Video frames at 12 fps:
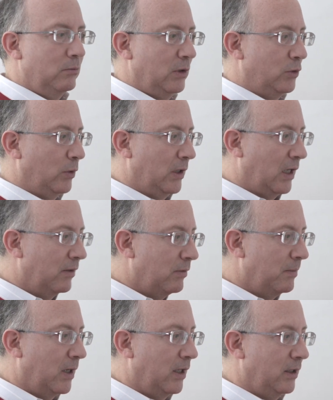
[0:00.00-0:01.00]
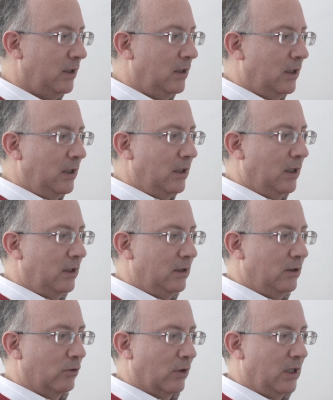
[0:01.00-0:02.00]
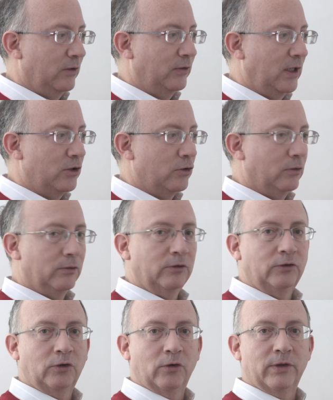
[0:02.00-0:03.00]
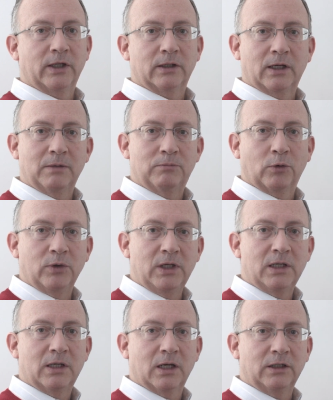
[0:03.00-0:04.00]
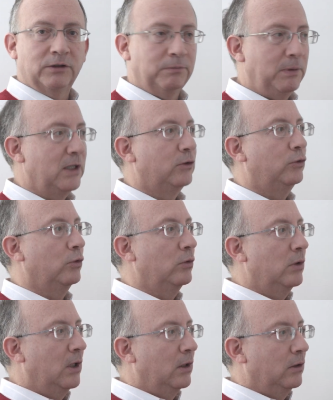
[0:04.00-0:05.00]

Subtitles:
between everybody in the organization so that an employee can speak to